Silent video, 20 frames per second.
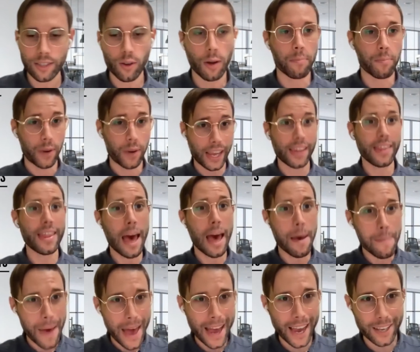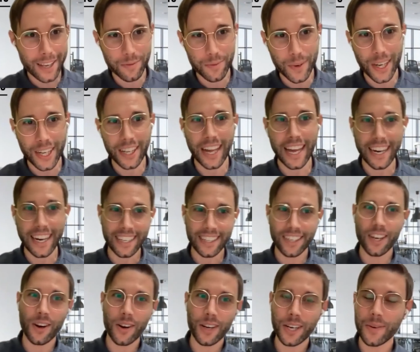So I'm bringing that back as well. I
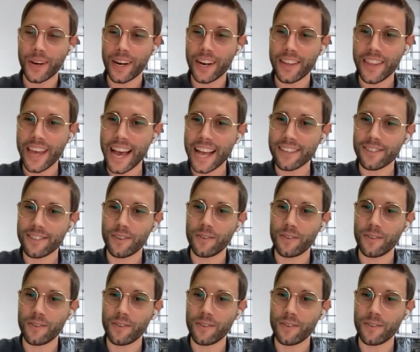didn't go anywhere on that.